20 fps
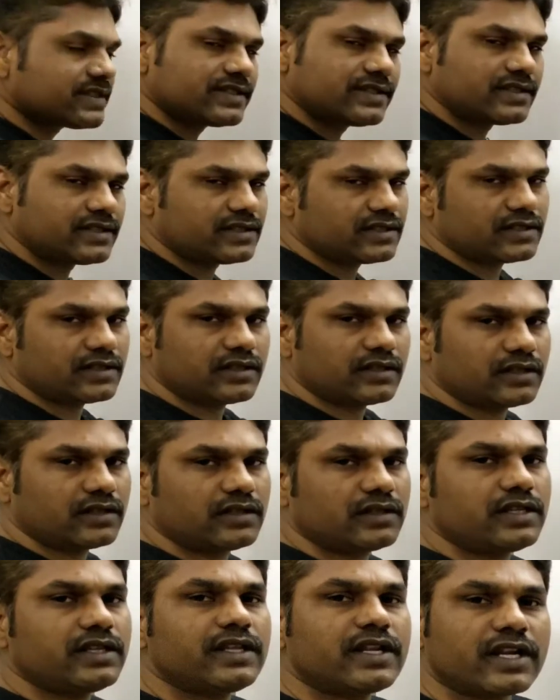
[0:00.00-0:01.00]
is
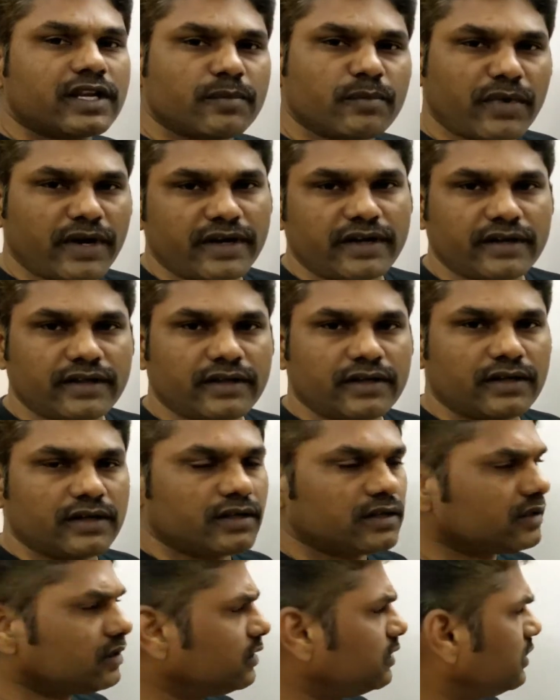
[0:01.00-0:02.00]
the remainder.
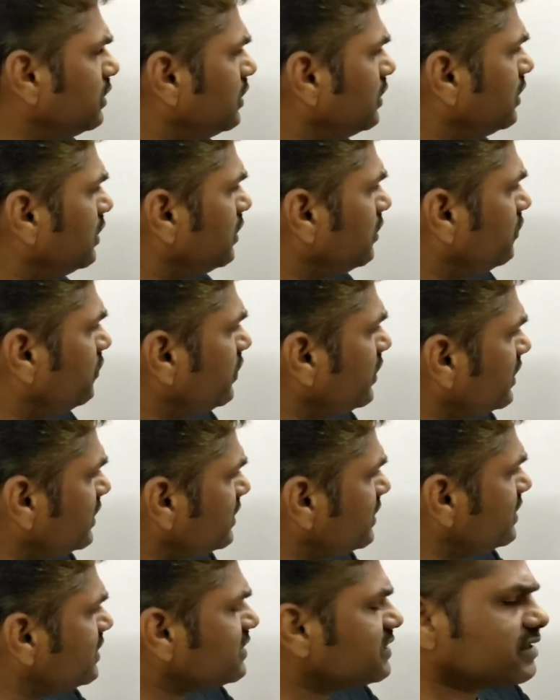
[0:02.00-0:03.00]

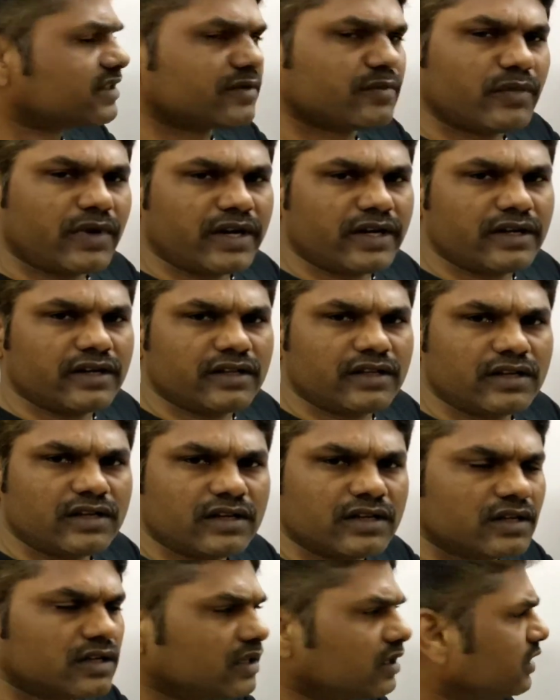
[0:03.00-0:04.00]
With this remainder,
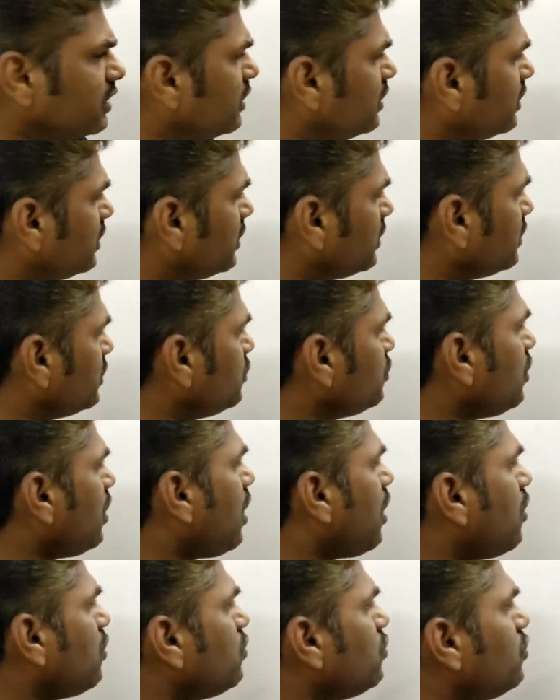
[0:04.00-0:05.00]
you
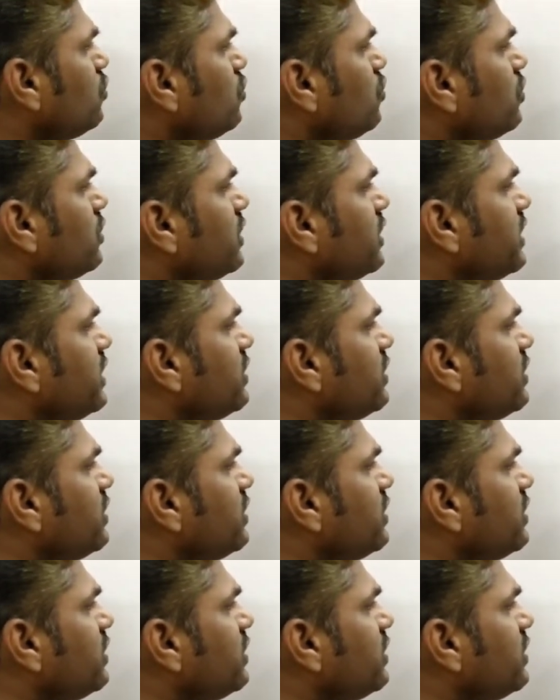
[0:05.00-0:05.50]
have to